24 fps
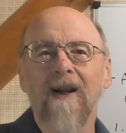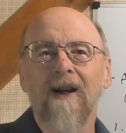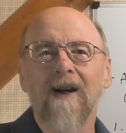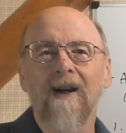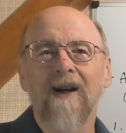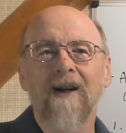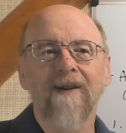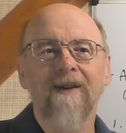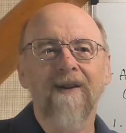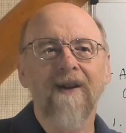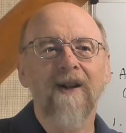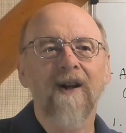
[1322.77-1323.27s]

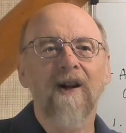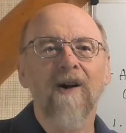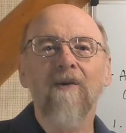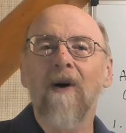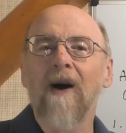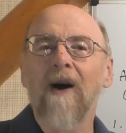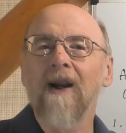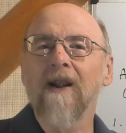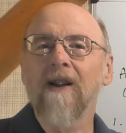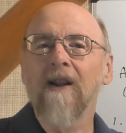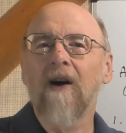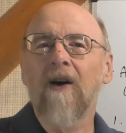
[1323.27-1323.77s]
that are
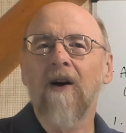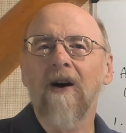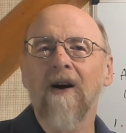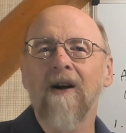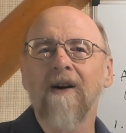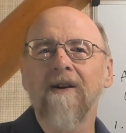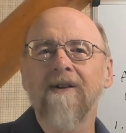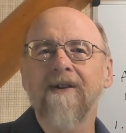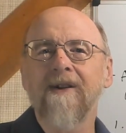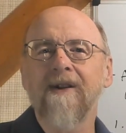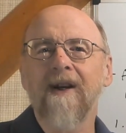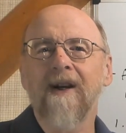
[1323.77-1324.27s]
quite
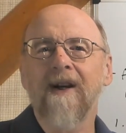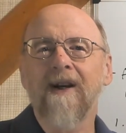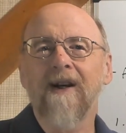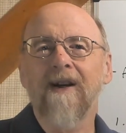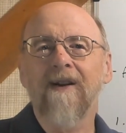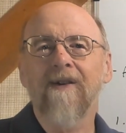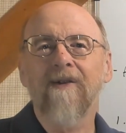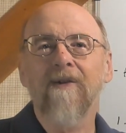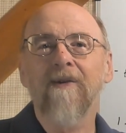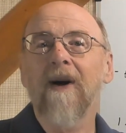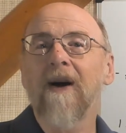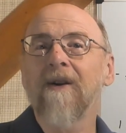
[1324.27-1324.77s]
large
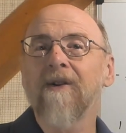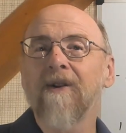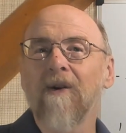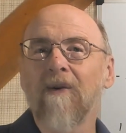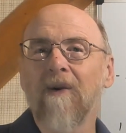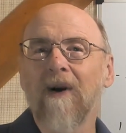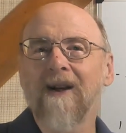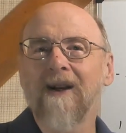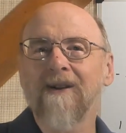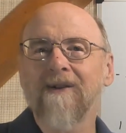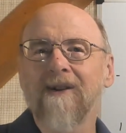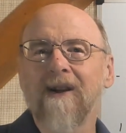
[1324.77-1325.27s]
throughout the
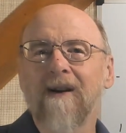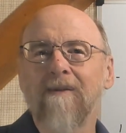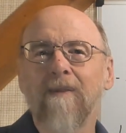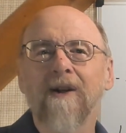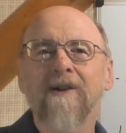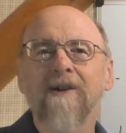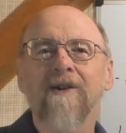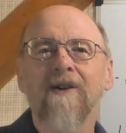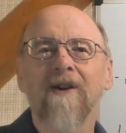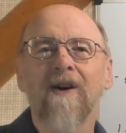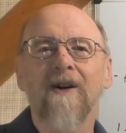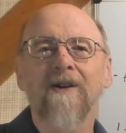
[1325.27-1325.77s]
West, and
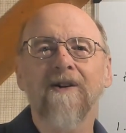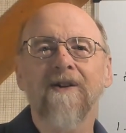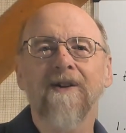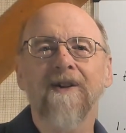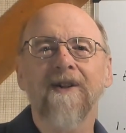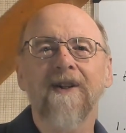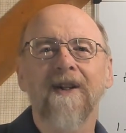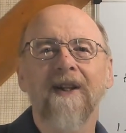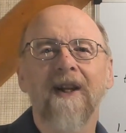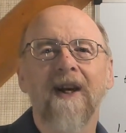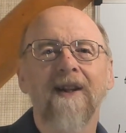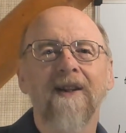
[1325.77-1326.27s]
much larger
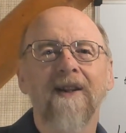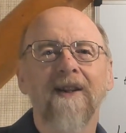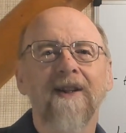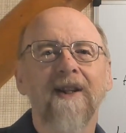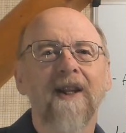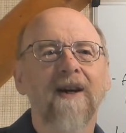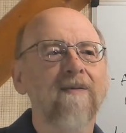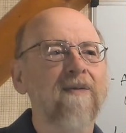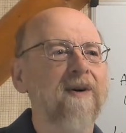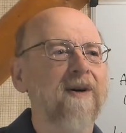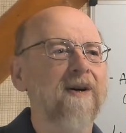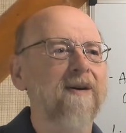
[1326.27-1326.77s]
today than
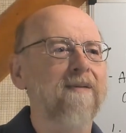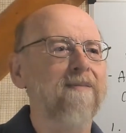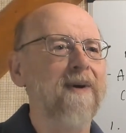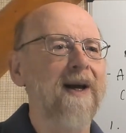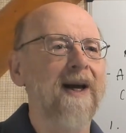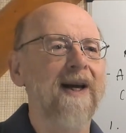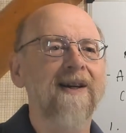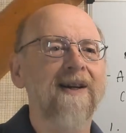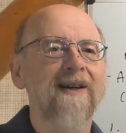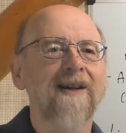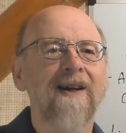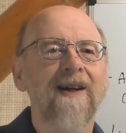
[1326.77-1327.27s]
they were
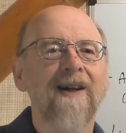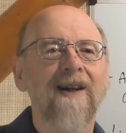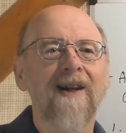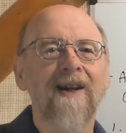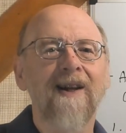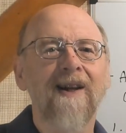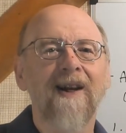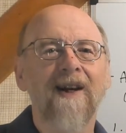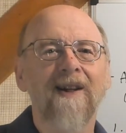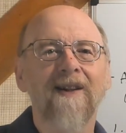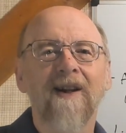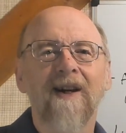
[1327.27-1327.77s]
back
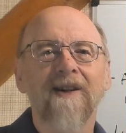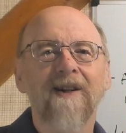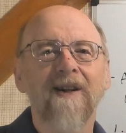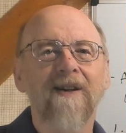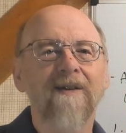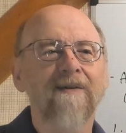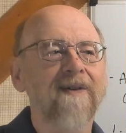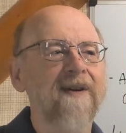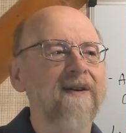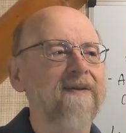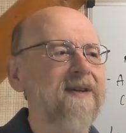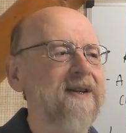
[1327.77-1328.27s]
in
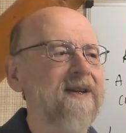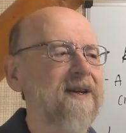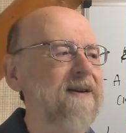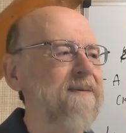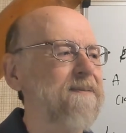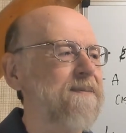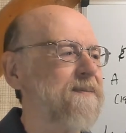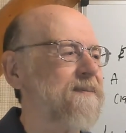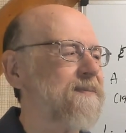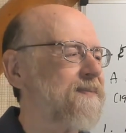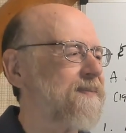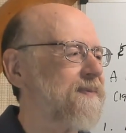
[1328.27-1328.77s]
1950,
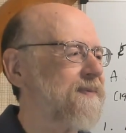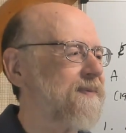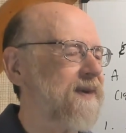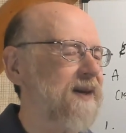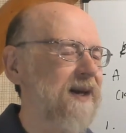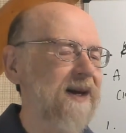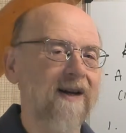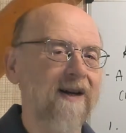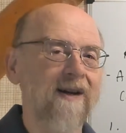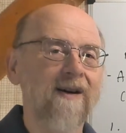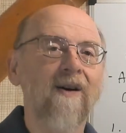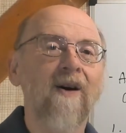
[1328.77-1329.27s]

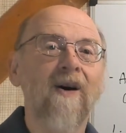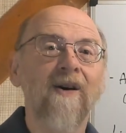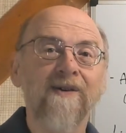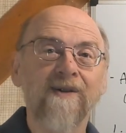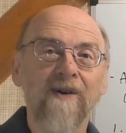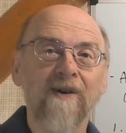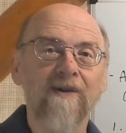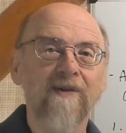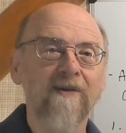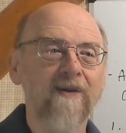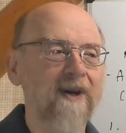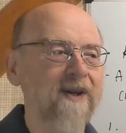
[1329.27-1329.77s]
also
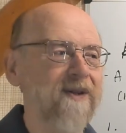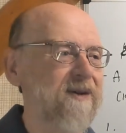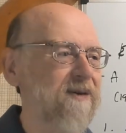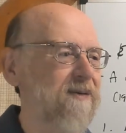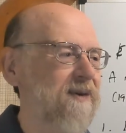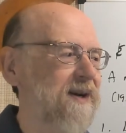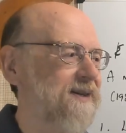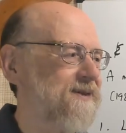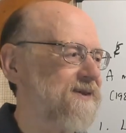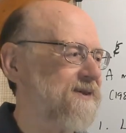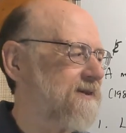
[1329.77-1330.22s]
throughout the West.